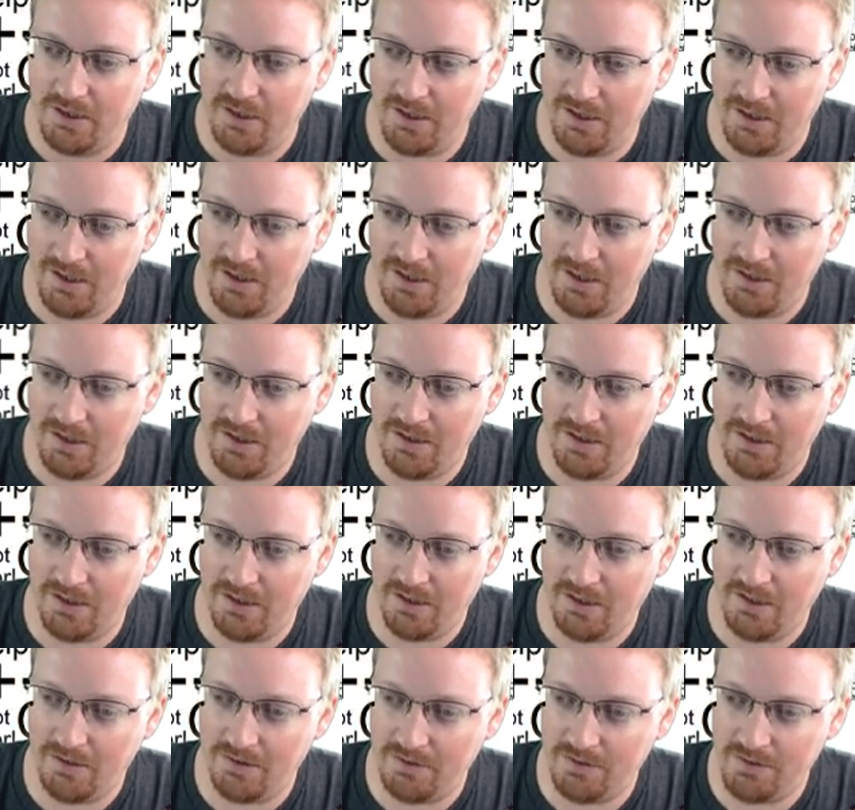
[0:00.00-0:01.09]

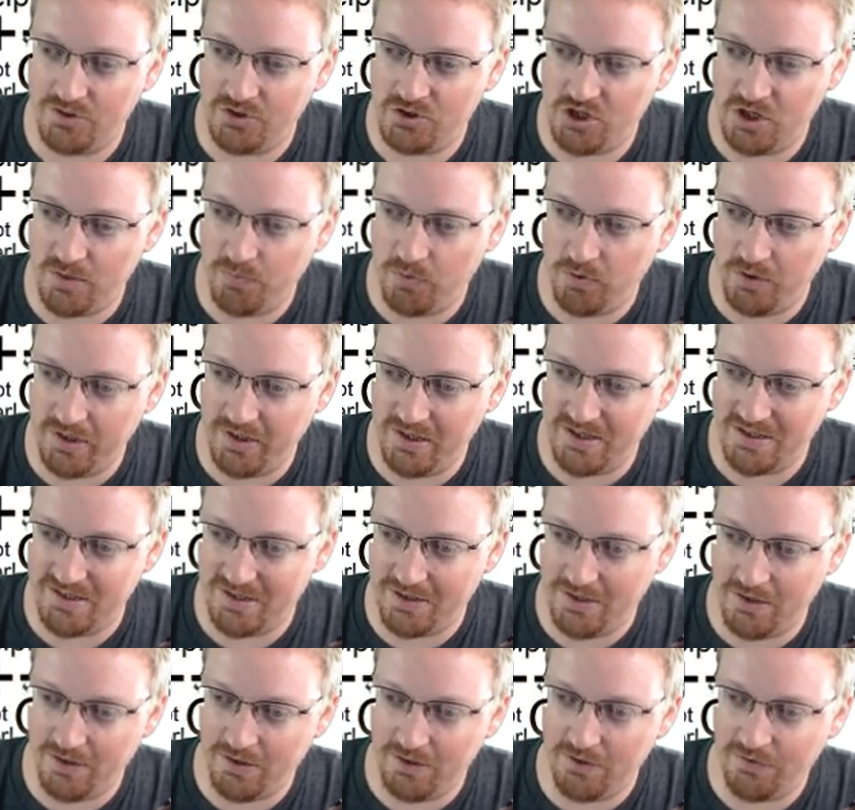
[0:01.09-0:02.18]
SharePoint is
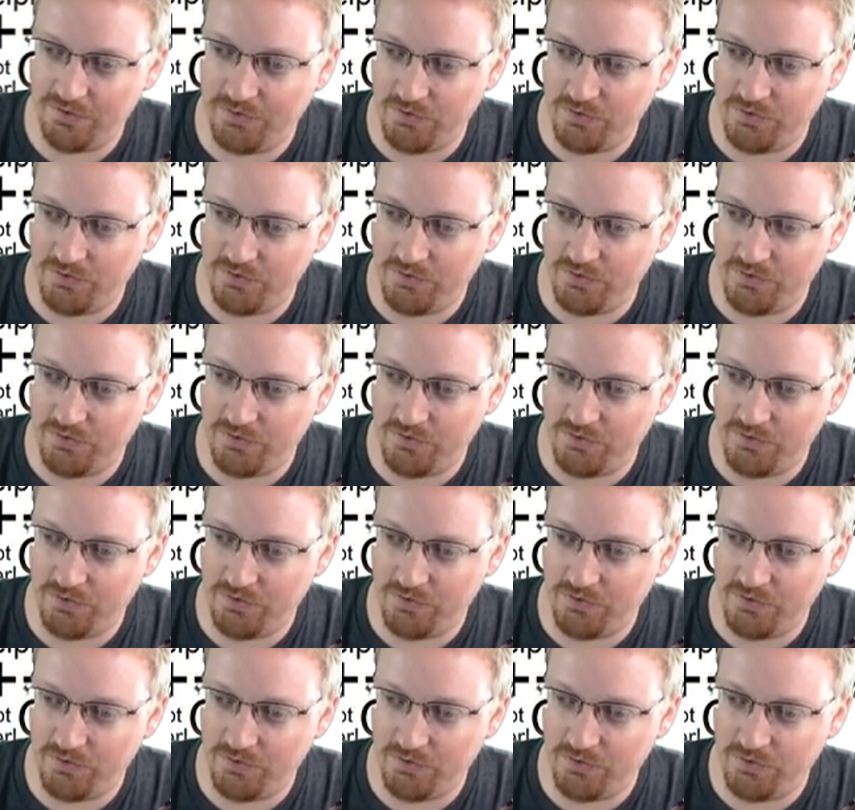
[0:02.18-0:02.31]
another